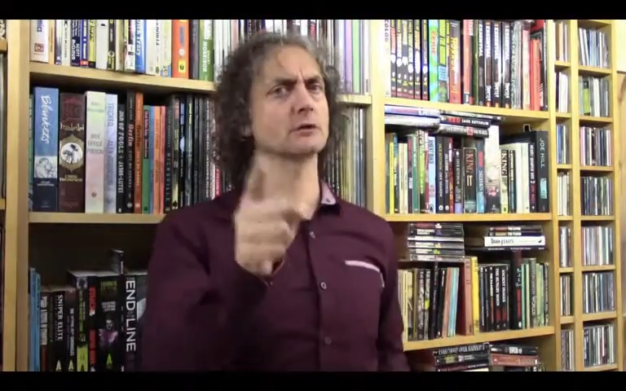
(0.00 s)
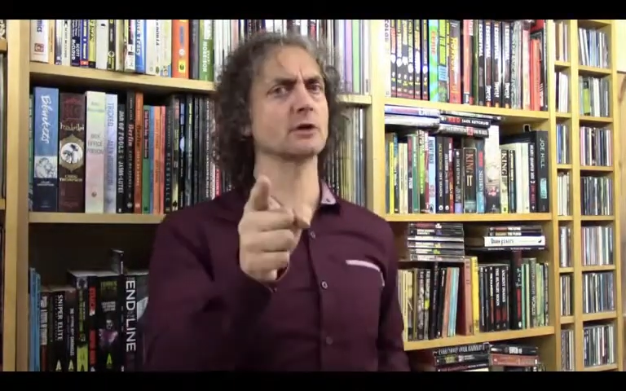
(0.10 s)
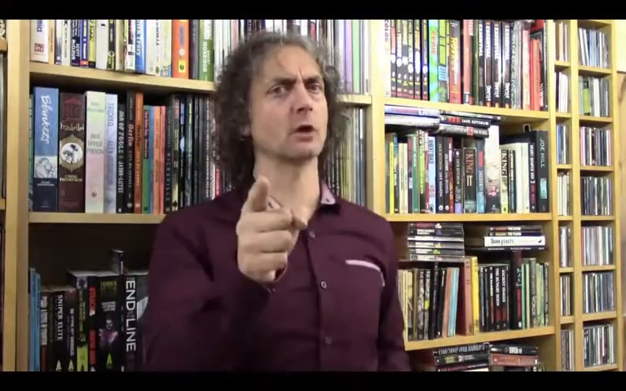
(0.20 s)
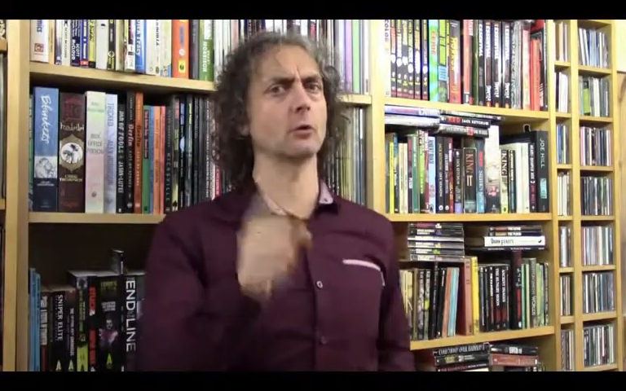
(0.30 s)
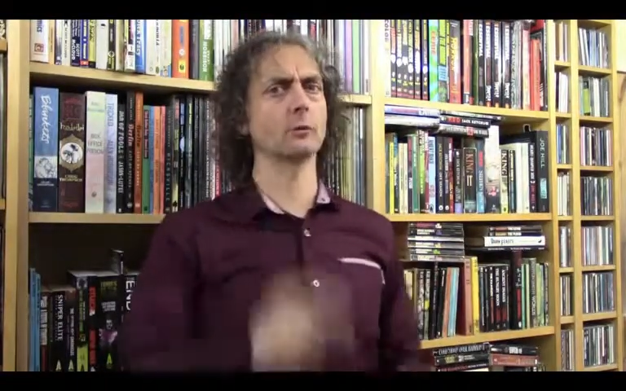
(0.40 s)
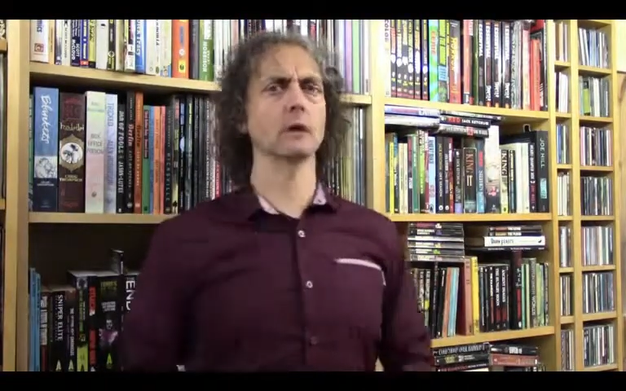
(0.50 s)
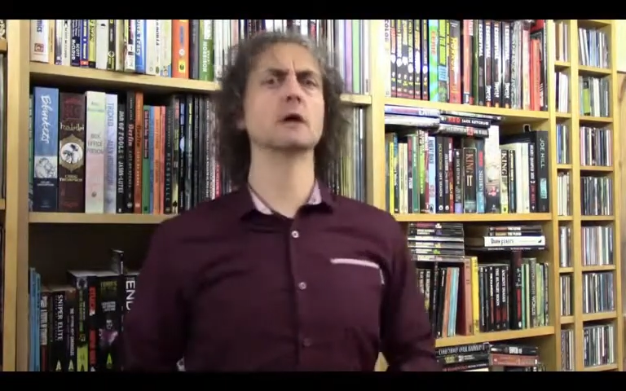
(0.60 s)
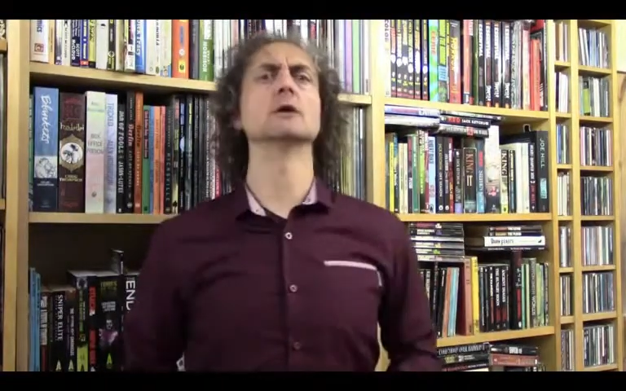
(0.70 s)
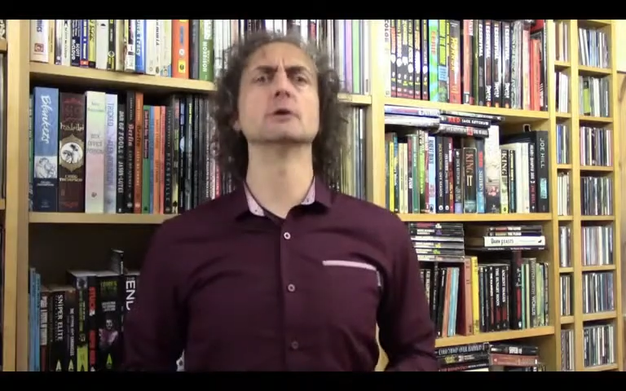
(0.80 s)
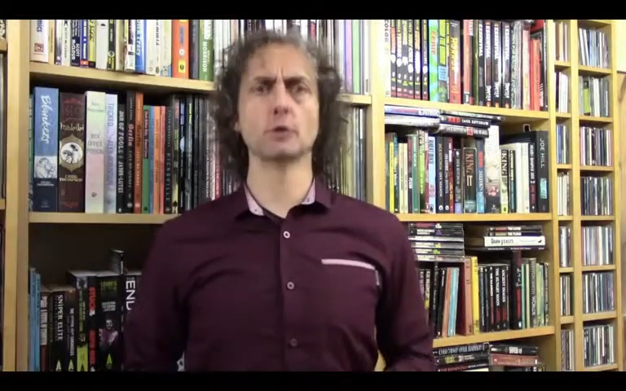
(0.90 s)
So,
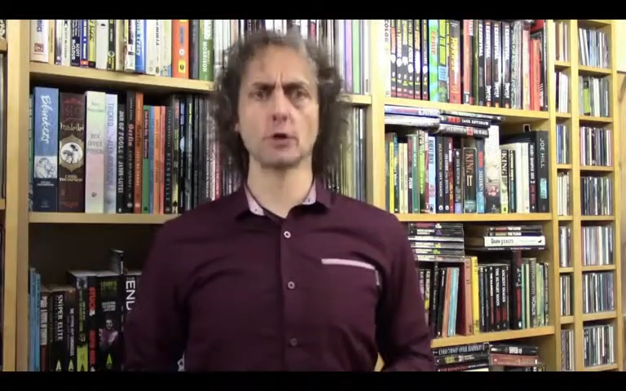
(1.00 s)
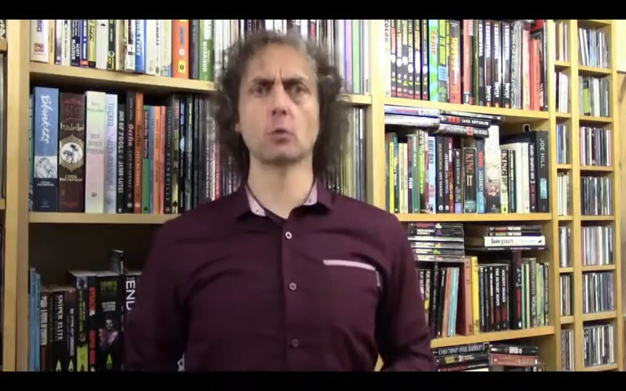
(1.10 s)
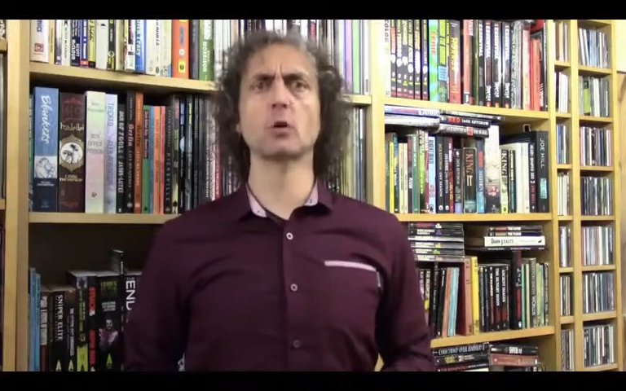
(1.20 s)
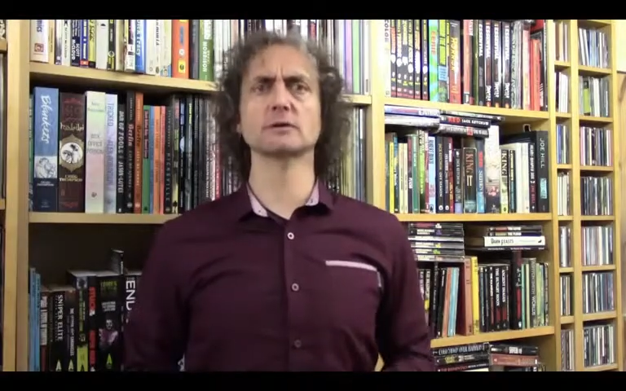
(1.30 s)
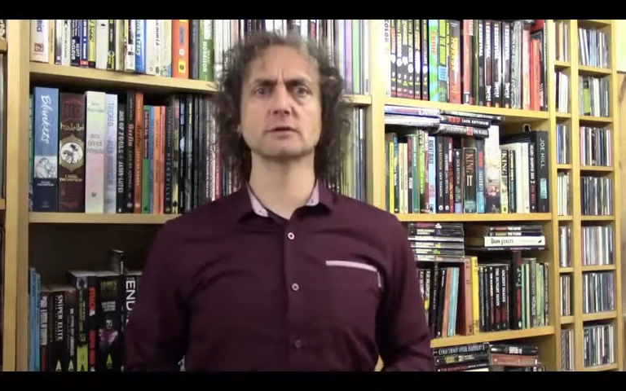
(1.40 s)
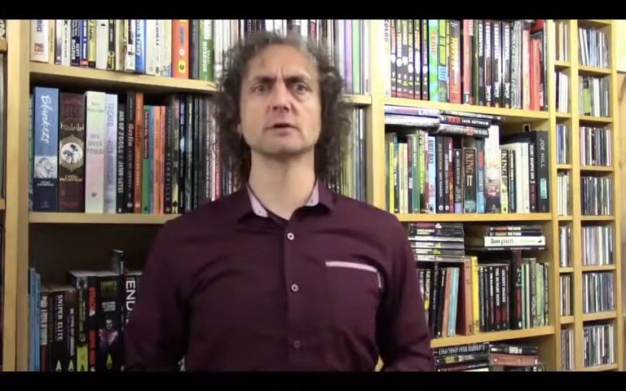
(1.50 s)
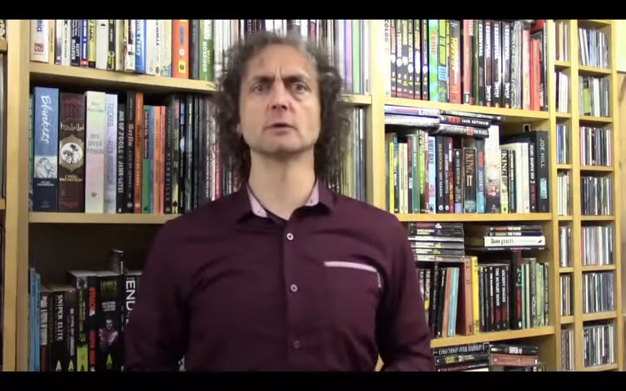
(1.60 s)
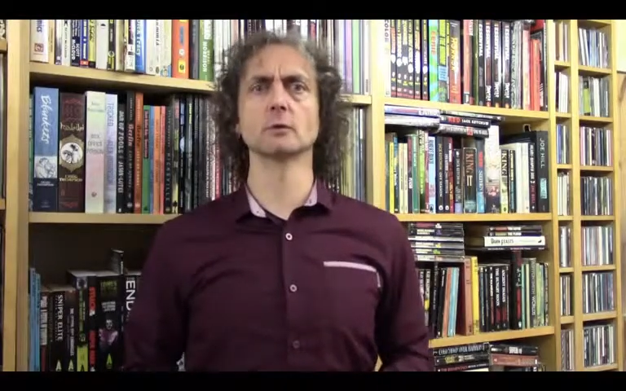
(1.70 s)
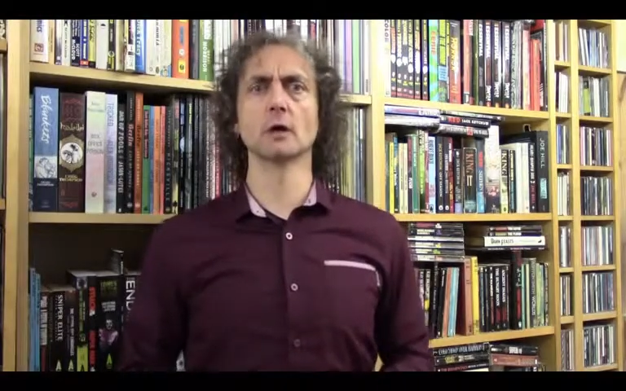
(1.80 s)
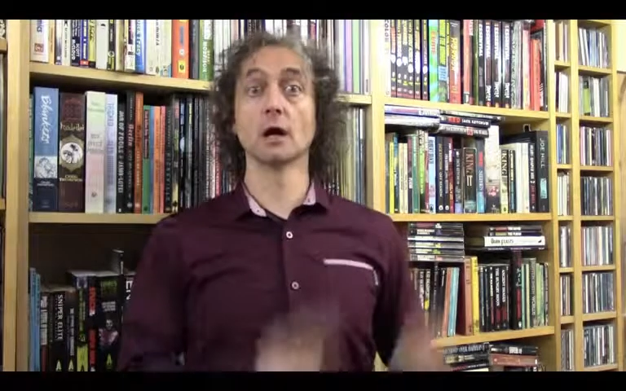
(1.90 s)
you know what to
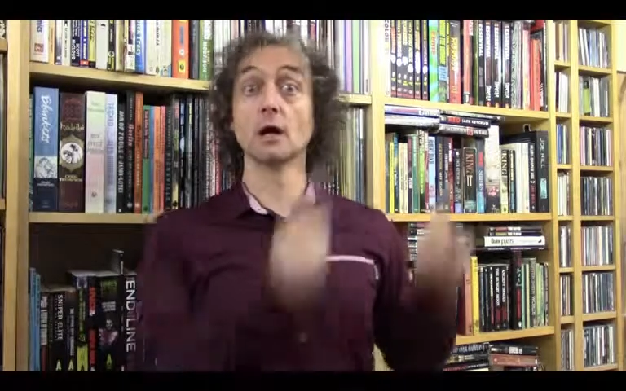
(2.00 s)
do.